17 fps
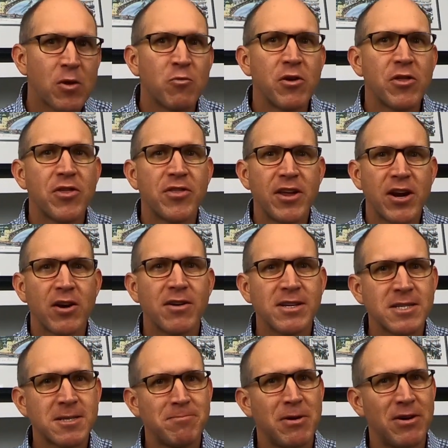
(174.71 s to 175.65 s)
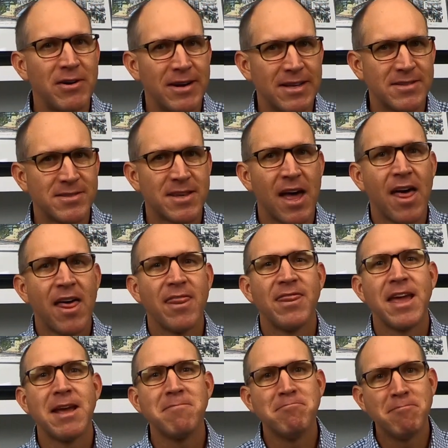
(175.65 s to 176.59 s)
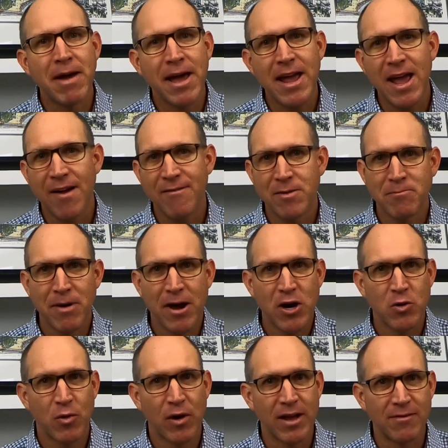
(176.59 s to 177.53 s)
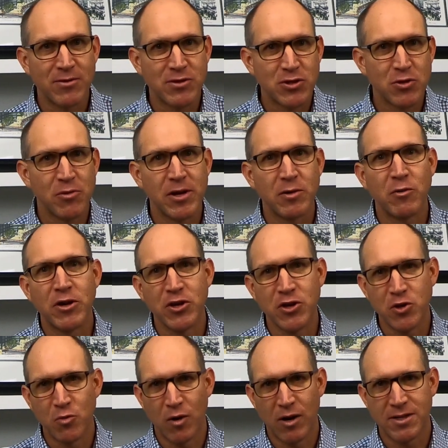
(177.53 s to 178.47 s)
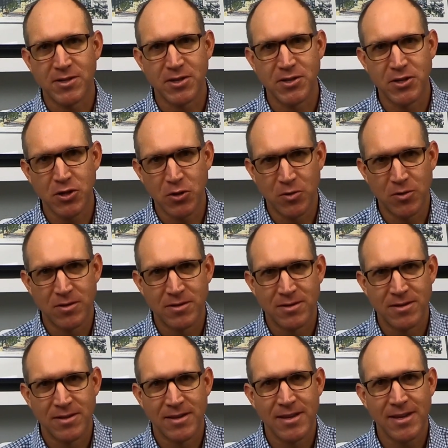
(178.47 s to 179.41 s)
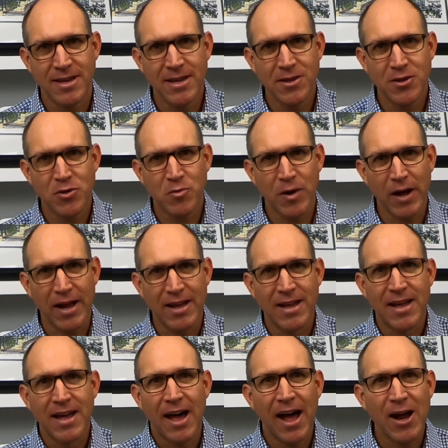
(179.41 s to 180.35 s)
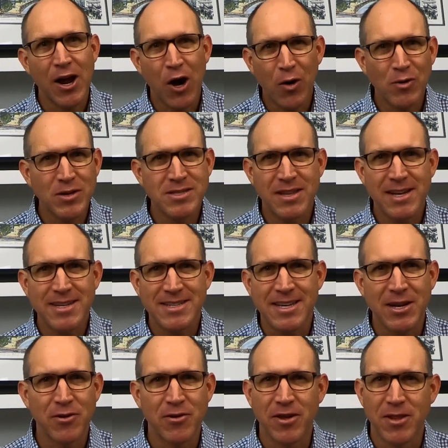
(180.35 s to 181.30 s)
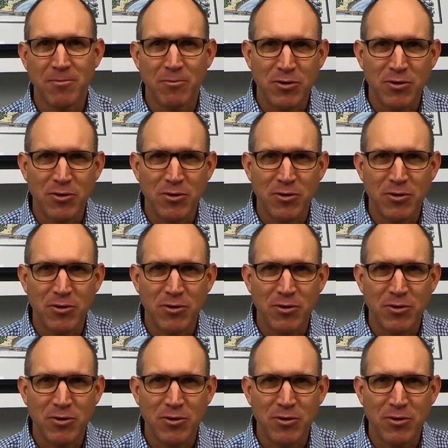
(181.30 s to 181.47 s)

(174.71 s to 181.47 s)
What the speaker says: With their experience, they may have a better way of doing what you want to do. Either way, I always like to hear another